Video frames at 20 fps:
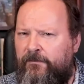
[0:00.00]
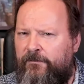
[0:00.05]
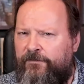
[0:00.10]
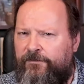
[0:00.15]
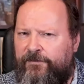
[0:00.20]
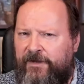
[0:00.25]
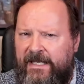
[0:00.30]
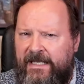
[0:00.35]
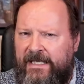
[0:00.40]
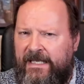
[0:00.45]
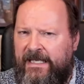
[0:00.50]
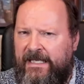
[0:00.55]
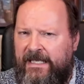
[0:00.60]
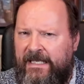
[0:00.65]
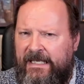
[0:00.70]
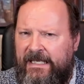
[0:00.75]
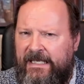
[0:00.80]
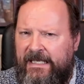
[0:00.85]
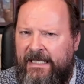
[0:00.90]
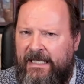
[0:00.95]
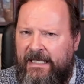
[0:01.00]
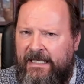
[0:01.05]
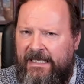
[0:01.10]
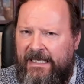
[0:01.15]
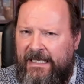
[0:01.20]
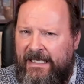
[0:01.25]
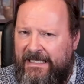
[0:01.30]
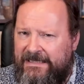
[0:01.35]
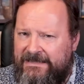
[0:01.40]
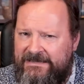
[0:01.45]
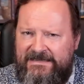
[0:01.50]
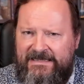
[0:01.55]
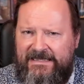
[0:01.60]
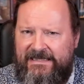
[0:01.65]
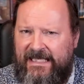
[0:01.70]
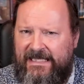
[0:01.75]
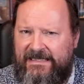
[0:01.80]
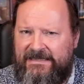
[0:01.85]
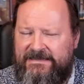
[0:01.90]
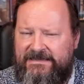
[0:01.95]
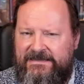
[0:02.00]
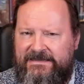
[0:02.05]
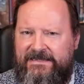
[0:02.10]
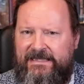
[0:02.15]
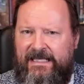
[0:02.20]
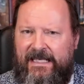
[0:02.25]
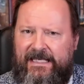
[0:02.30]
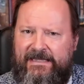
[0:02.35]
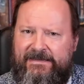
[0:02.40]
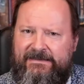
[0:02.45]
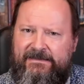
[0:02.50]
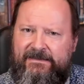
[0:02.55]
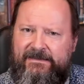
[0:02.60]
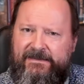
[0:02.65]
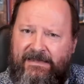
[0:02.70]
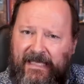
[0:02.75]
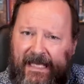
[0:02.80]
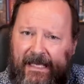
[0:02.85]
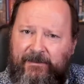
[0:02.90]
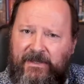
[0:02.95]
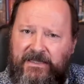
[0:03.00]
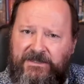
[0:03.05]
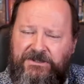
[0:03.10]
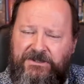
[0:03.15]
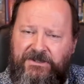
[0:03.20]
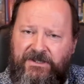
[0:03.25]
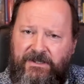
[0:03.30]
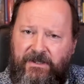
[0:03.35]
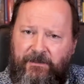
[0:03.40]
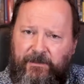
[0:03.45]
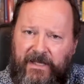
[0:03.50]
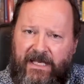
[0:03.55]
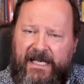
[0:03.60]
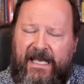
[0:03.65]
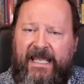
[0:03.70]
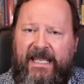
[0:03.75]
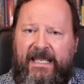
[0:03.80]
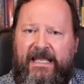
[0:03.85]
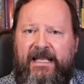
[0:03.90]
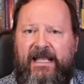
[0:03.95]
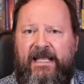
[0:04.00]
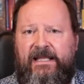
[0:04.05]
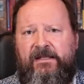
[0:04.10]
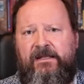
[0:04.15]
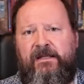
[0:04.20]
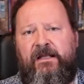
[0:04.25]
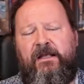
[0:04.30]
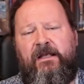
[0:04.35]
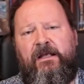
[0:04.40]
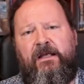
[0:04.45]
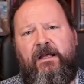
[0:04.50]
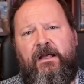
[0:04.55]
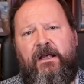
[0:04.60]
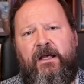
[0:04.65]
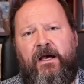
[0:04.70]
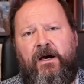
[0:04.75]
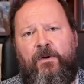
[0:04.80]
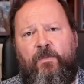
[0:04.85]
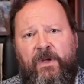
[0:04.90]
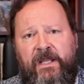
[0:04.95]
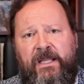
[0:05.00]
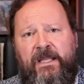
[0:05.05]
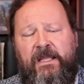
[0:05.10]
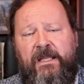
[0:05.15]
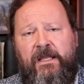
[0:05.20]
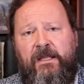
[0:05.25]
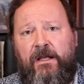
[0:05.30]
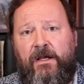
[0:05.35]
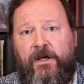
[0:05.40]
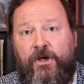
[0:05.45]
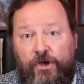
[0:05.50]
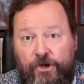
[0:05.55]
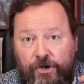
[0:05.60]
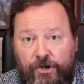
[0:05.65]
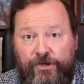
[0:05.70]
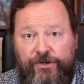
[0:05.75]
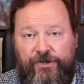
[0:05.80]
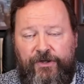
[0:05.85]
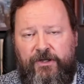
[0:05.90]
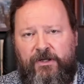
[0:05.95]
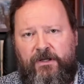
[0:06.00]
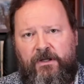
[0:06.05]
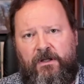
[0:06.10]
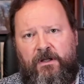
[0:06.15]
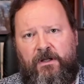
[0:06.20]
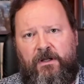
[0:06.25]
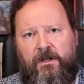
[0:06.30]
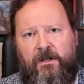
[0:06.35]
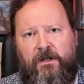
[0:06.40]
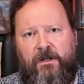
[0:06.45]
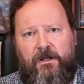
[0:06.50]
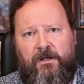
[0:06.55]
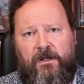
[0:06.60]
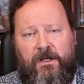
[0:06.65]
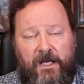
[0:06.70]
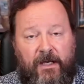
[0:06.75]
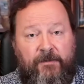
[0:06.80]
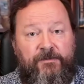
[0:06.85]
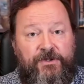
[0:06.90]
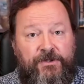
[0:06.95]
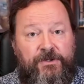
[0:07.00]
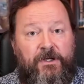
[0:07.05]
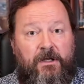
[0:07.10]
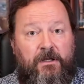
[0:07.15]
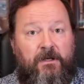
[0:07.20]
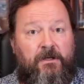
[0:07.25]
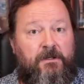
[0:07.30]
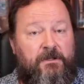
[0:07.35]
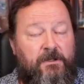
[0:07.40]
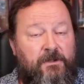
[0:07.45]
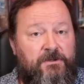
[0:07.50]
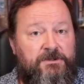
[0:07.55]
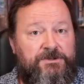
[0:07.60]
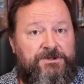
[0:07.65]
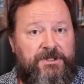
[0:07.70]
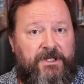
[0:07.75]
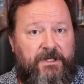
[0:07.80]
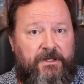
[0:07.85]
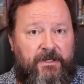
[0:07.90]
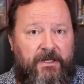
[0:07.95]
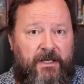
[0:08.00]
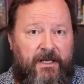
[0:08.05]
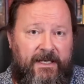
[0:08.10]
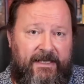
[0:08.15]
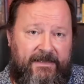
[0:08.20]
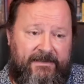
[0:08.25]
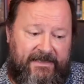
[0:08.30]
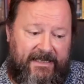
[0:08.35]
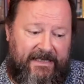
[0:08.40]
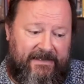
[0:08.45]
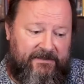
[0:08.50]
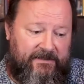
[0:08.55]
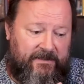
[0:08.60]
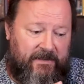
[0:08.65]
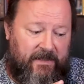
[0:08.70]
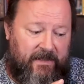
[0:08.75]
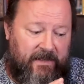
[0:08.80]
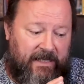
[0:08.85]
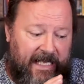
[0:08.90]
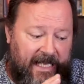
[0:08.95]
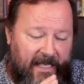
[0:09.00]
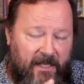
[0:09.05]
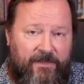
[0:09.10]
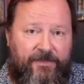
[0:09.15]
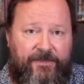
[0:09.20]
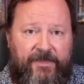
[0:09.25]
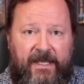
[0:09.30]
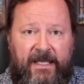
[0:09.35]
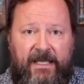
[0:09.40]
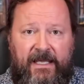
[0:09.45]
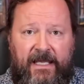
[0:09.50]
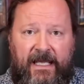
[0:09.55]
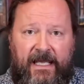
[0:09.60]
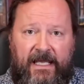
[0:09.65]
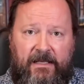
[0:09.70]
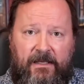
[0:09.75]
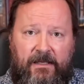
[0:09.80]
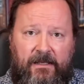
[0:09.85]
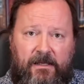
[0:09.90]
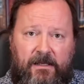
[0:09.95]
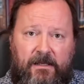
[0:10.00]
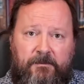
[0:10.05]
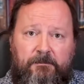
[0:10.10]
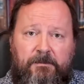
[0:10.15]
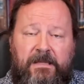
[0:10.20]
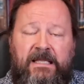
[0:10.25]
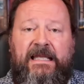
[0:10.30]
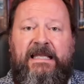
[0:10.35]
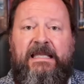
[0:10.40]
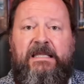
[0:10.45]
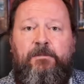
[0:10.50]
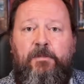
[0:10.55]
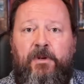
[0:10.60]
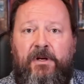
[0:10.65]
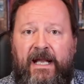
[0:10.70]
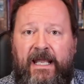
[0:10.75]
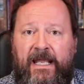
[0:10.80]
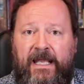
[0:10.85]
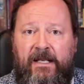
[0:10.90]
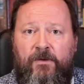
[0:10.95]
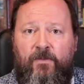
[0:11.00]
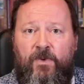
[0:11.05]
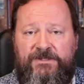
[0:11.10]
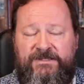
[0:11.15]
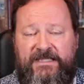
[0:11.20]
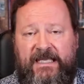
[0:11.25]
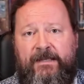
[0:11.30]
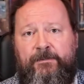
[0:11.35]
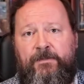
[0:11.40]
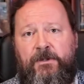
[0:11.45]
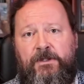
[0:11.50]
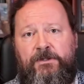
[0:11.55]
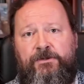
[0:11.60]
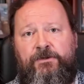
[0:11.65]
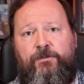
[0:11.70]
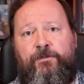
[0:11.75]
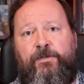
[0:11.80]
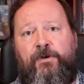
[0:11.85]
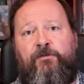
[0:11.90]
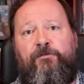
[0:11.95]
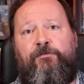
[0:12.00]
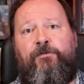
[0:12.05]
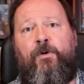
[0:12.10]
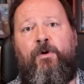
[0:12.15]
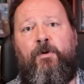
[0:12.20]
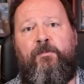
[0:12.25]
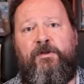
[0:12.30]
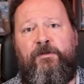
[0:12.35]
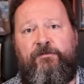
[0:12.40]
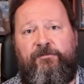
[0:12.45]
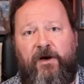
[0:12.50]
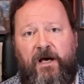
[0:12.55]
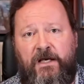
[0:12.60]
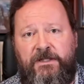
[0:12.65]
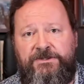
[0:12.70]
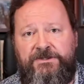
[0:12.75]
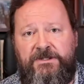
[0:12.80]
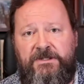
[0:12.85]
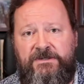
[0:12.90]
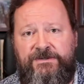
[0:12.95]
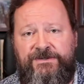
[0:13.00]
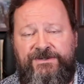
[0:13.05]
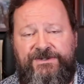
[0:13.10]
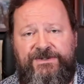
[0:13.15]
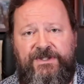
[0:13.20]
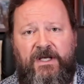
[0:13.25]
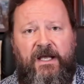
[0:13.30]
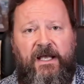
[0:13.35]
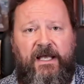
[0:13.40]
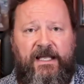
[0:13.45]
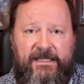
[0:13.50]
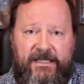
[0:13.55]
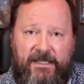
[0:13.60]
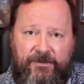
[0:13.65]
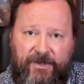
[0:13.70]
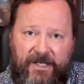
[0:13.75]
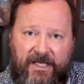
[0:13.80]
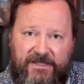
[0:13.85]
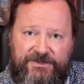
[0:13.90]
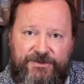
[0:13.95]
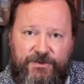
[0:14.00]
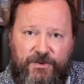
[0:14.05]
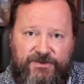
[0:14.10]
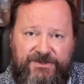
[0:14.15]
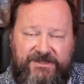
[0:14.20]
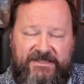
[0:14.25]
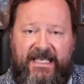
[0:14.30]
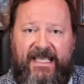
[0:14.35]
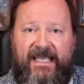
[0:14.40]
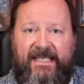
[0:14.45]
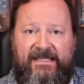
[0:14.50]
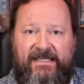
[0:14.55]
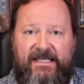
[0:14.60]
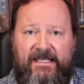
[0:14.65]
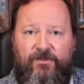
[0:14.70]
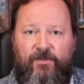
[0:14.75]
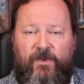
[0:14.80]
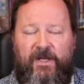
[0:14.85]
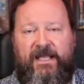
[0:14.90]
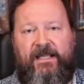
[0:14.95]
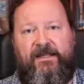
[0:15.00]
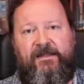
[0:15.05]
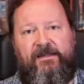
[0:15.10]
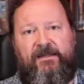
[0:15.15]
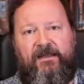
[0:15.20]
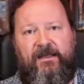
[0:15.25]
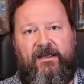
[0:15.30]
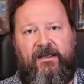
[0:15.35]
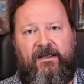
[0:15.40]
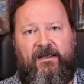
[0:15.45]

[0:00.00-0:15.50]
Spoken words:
freaky incidents that damaged the brain, and we could come to the conclusion that a healthy and complete brain was able to perform the functions that we associated with